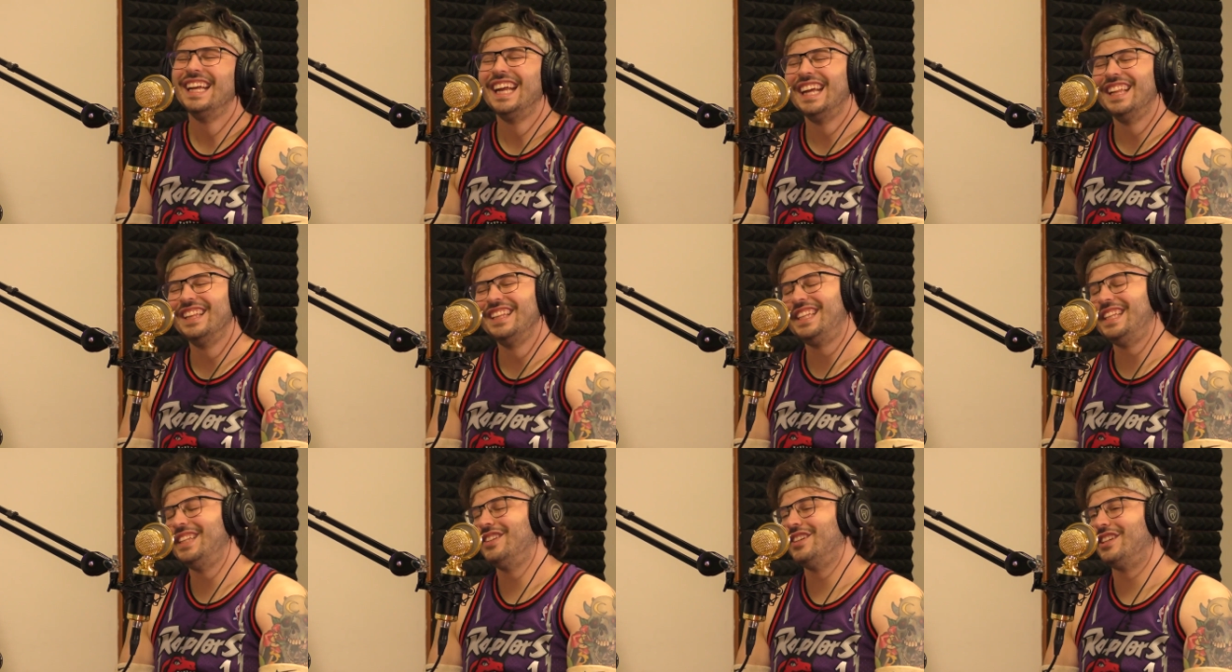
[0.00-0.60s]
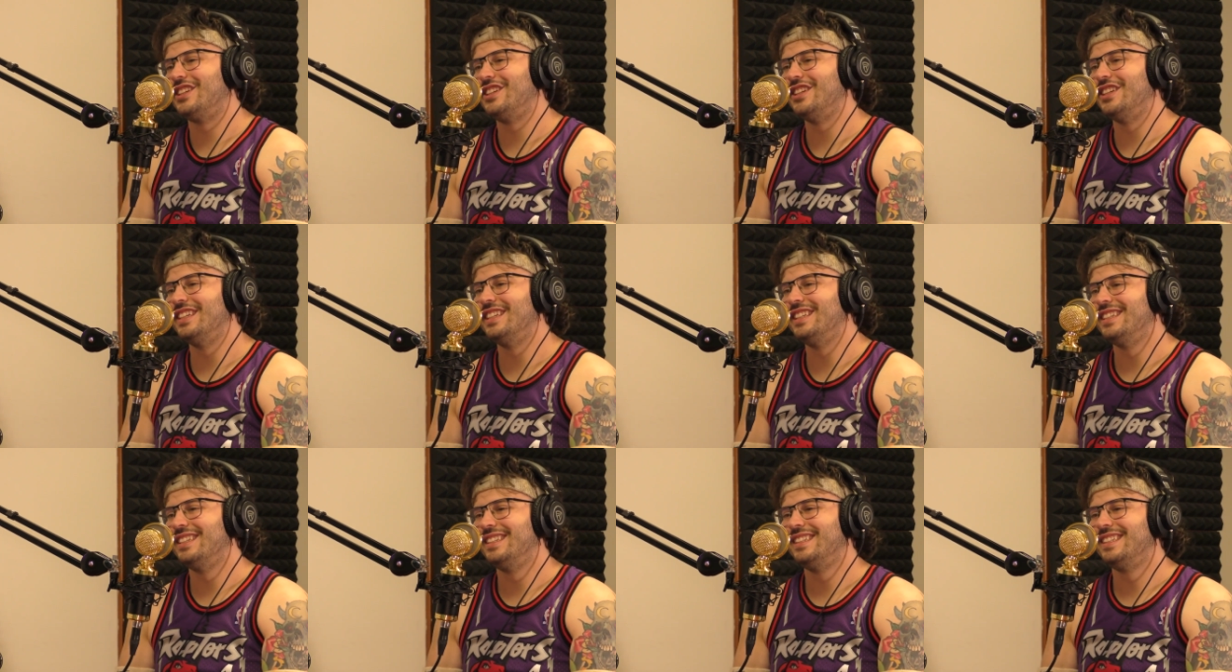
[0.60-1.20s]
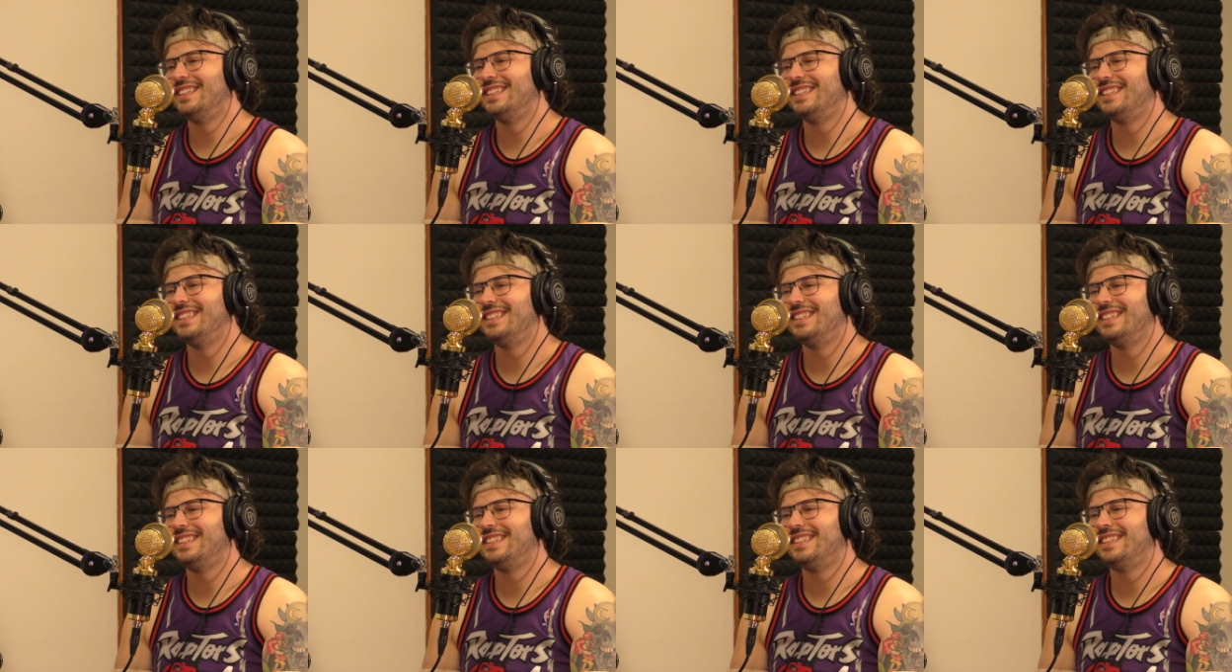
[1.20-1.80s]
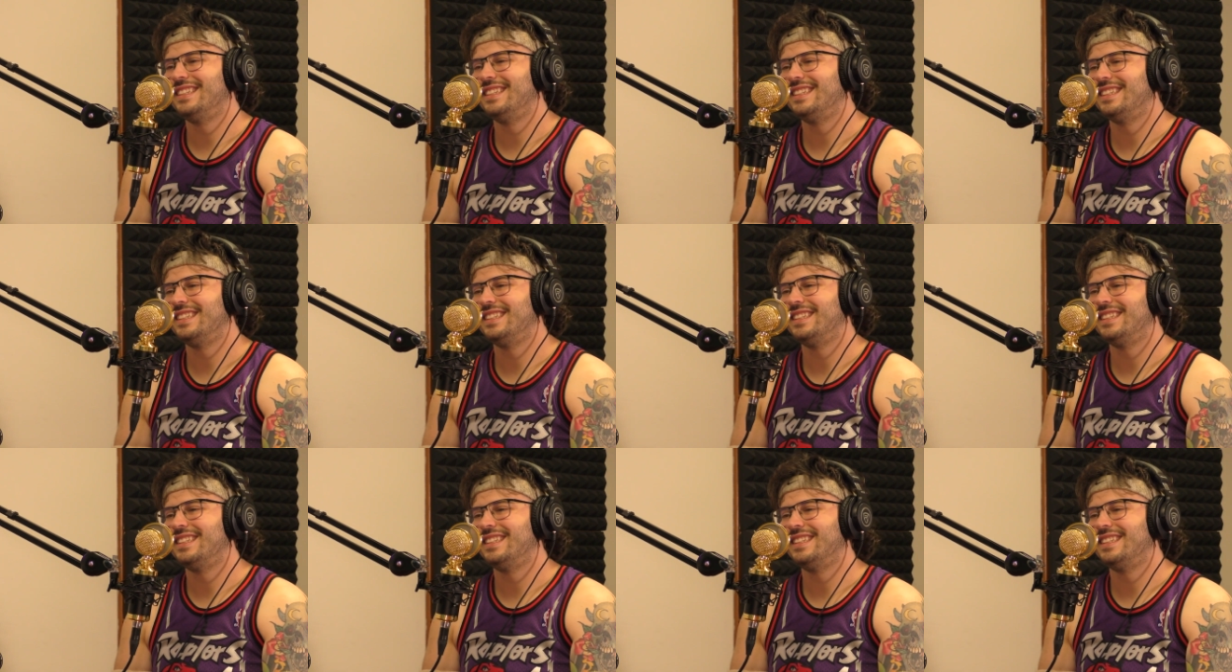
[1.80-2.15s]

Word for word: At least he looks good. He doesn't.